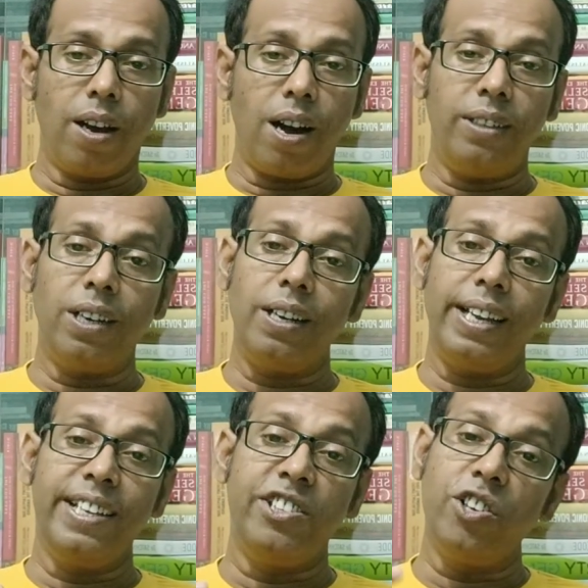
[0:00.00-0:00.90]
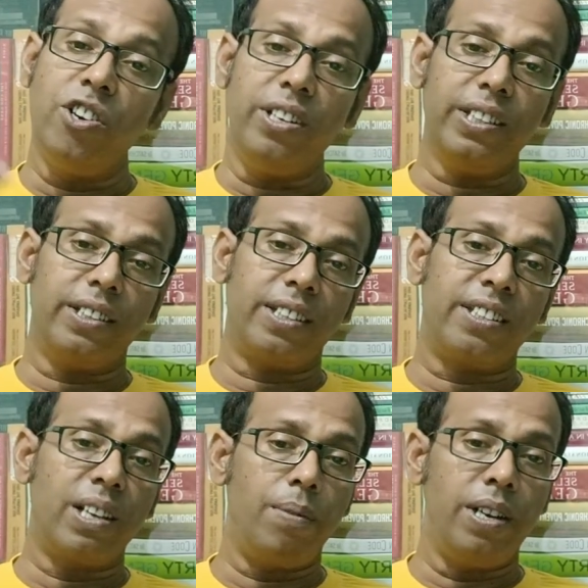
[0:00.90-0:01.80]
underlying genetic
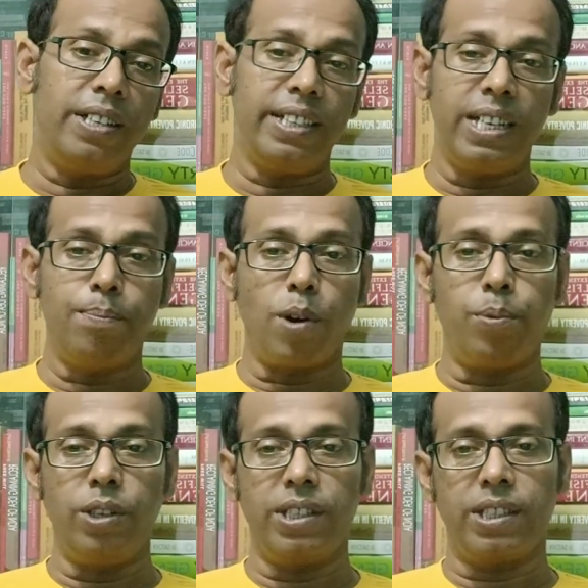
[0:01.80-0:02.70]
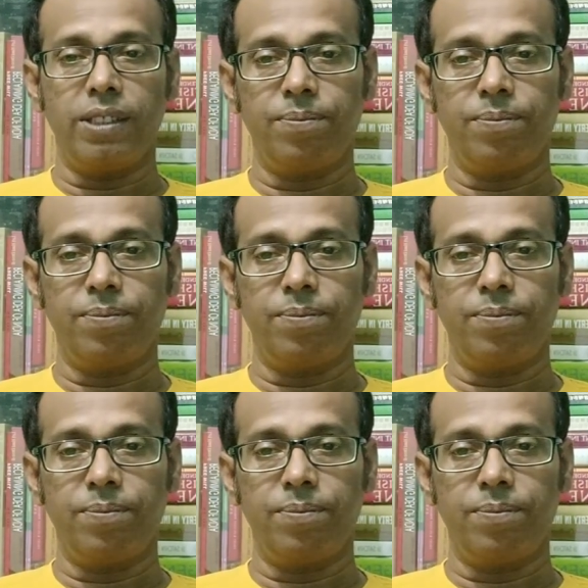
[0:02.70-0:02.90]
stability in a population.